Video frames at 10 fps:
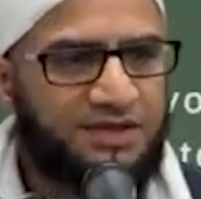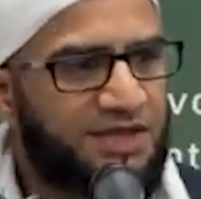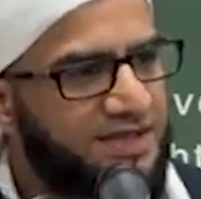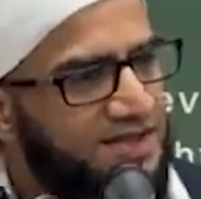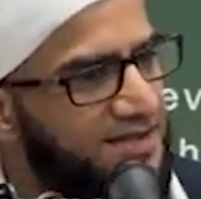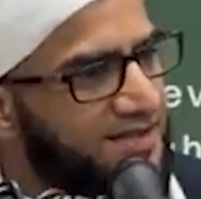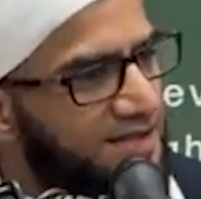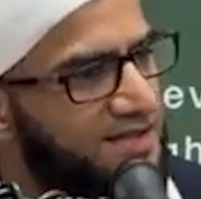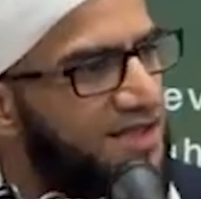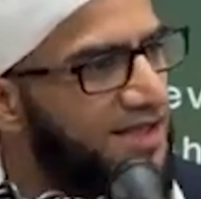she said
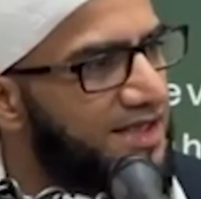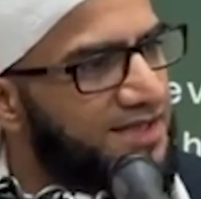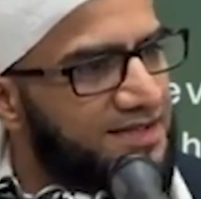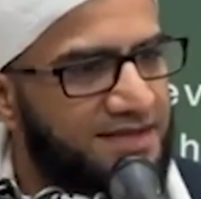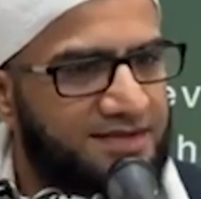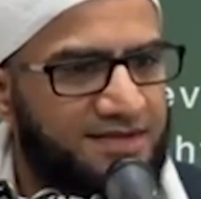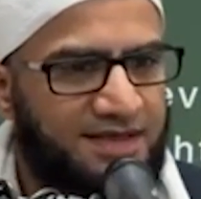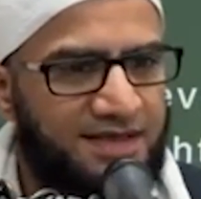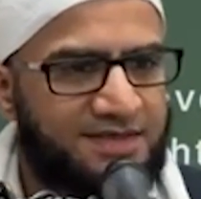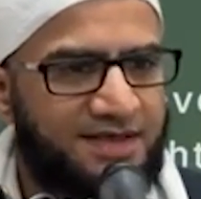this, and he said
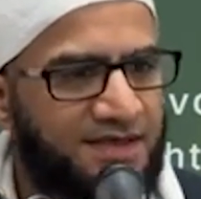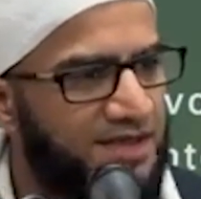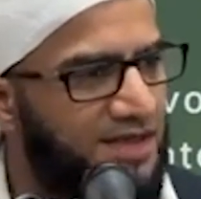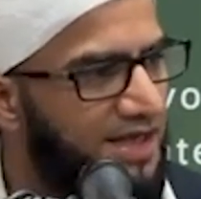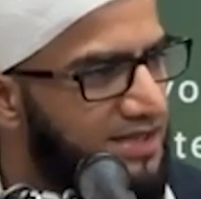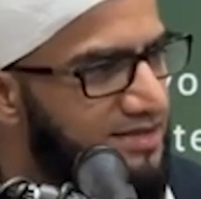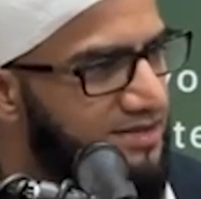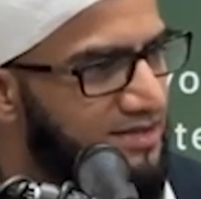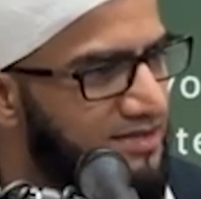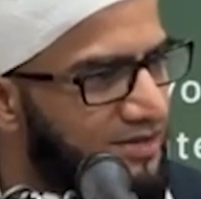this, and then the
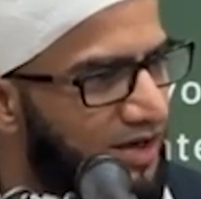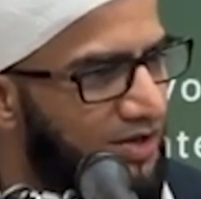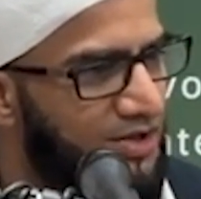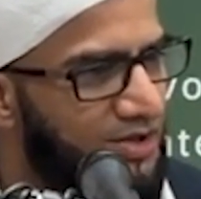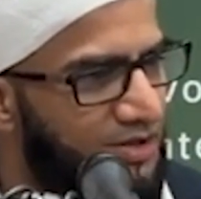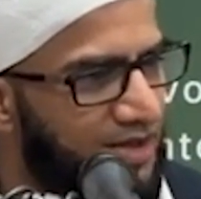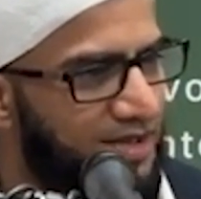next scenario,